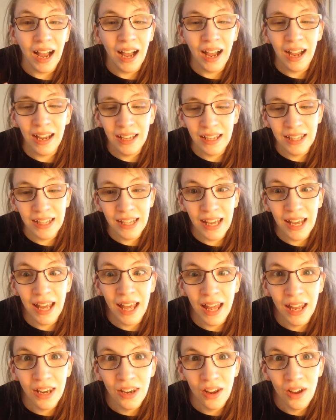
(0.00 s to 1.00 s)
I
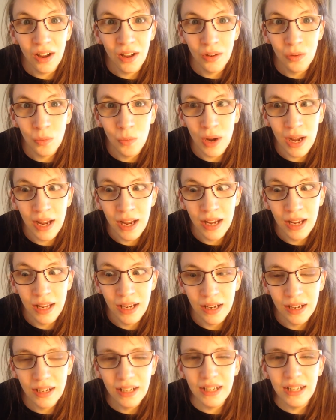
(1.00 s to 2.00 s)
cannot
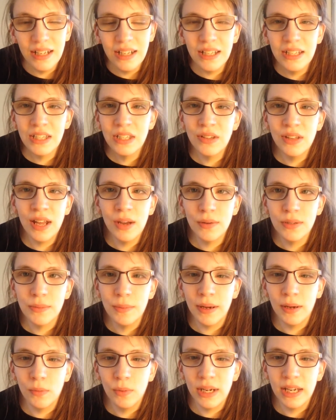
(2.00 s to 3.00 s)
wait. So that was
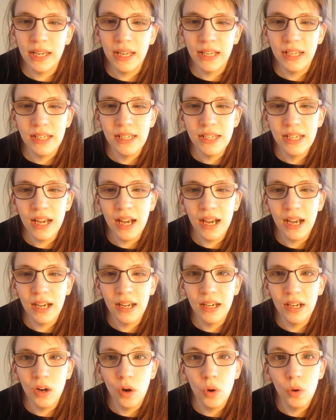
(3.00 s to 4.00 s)
my weekend.
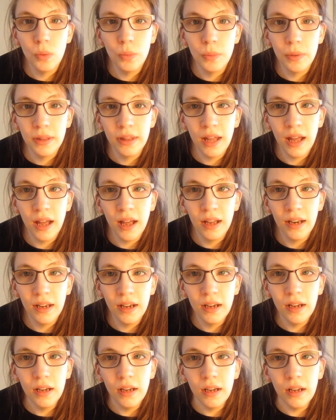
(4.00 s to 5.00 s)
I hope that
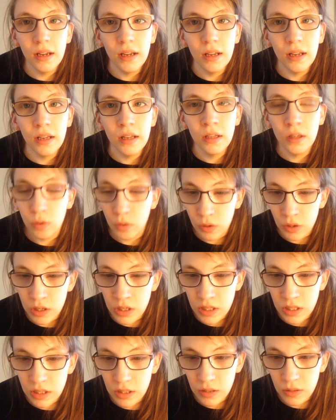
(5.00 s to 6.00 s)

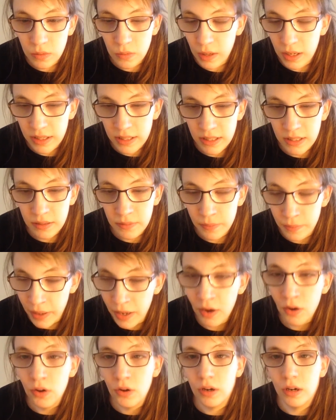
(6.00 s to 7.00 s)
yours was
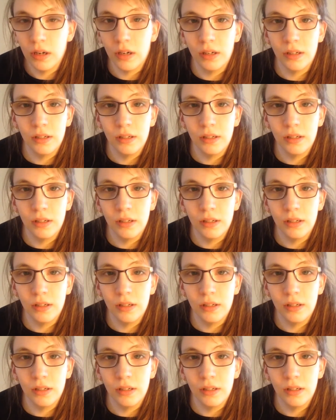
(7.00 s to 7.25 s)
better.